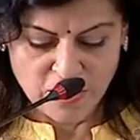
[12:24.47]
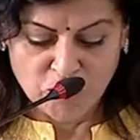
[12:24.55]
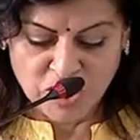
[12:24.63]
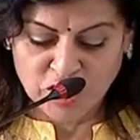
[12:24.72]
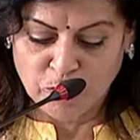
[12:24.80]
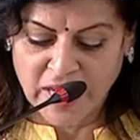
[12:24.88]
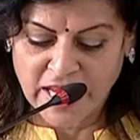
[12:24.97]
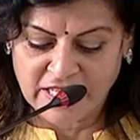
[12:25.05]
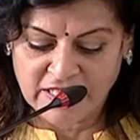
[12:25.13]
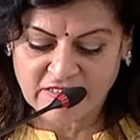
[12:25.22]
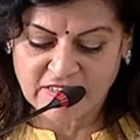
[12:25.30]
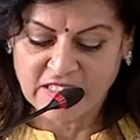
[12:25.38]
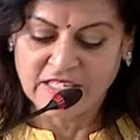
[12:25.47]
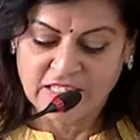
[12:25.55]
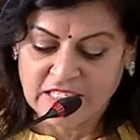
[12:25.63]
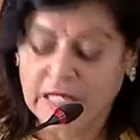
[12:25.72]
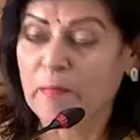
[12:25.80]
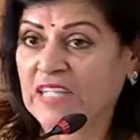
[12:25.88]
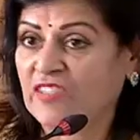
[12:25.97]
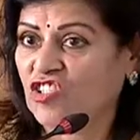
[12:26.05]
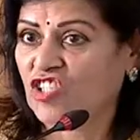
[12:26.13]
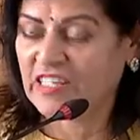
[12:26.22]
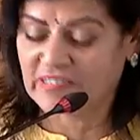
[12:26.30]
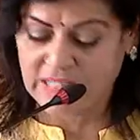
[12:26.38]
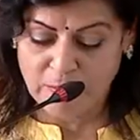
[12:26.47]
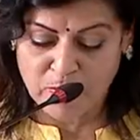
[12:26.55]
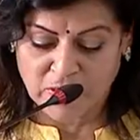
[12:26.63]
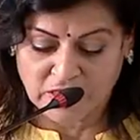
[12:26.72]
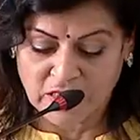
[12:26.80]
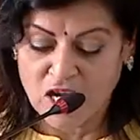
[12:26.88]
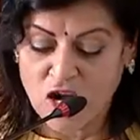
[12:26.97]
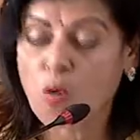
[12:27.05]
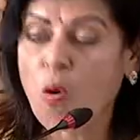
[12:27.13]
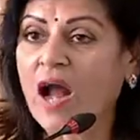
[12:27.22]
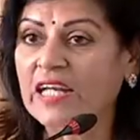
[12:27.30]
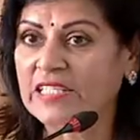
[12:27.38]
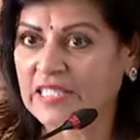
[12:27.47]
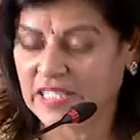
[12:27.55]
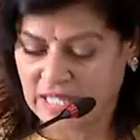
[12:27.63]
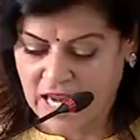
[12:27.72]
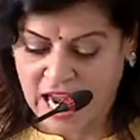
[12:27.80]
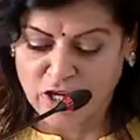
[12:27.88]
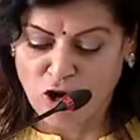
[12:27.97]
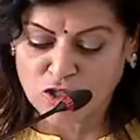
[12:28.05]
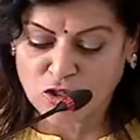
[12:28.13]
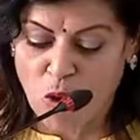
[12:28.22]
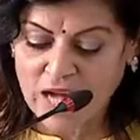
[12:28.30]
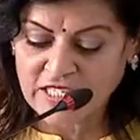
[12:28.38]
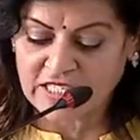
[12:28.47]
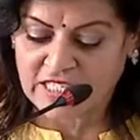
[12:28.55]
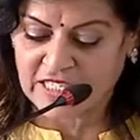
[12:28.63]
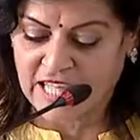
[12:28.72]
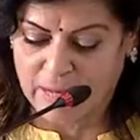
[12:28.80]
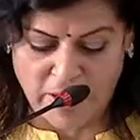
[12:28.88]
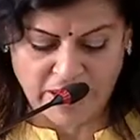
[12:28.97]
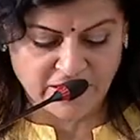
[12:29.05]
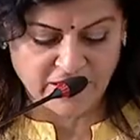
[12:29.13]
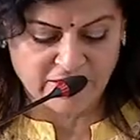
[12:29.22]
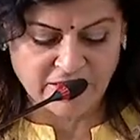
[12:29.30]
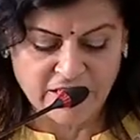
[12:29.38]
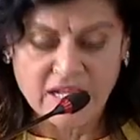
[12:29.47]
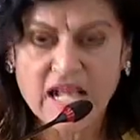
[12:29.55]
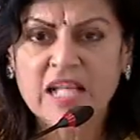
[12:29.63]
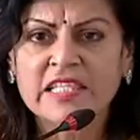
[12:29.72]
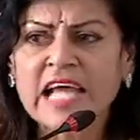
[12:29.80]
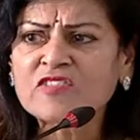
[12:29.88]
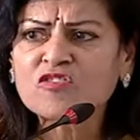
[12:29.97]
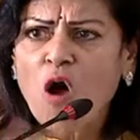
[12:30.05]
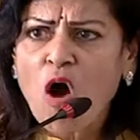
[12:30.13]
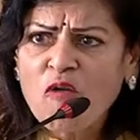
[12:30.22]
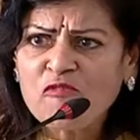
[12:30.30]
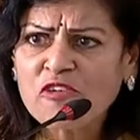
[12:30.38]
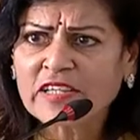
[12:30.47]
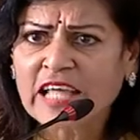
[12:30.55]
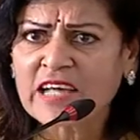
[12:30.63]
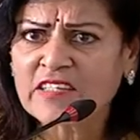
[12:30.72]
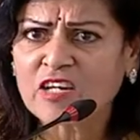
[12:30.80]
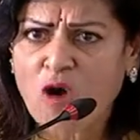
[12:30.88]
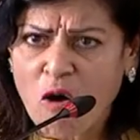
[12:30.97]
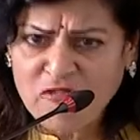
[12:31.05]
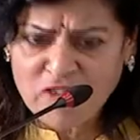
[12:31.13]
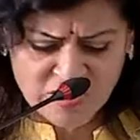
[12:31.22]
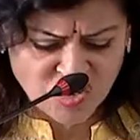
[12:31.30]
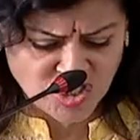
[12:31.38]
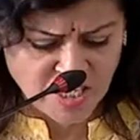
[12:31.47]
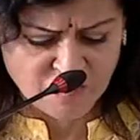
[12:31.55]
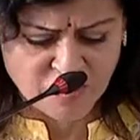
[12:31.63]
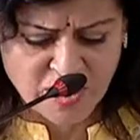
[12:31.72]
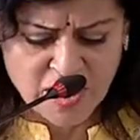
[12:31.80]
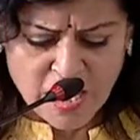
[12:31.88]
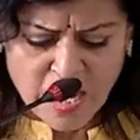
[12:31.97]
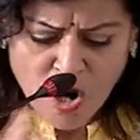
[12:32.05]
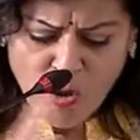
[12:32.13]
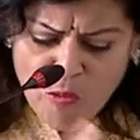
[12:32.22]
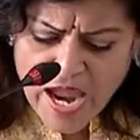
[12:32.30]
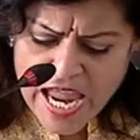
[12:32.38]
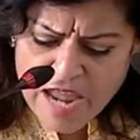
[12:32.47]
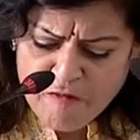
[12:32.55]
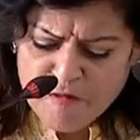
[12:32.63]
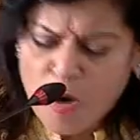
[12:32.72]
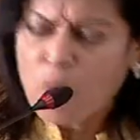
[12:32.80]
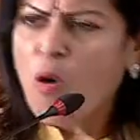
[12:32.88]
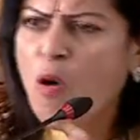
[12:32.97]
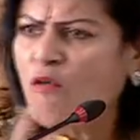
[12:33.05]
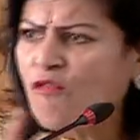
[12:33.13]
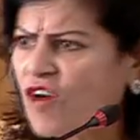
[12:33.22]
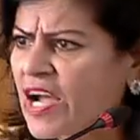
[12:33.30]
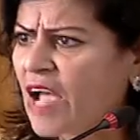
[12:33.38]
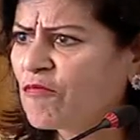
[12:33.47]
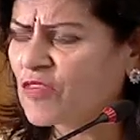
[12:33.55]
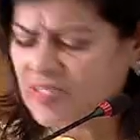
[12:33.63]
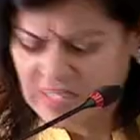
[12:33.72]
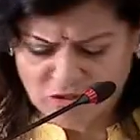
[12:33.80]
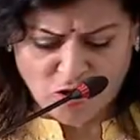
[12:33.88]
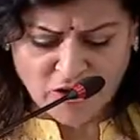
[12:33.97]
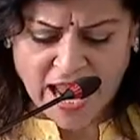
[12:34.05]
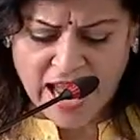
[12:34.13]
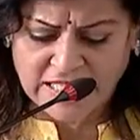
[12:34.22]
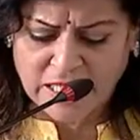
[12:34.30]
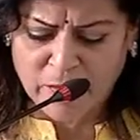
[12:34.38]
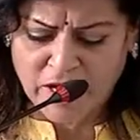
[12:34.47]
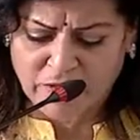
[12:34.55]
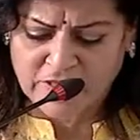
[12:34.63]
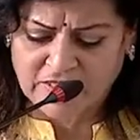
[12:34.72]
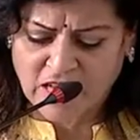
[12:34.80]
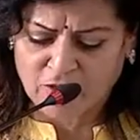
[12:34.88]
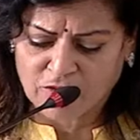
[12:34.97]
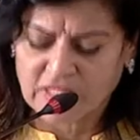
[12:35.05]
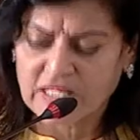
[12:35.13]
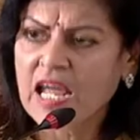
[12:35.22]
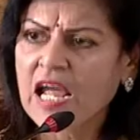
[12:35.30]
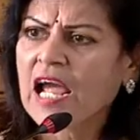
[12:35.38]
which means the messaging is simple, quality and not quantity that matters. There's an obvious shift away from overemphasis on academic results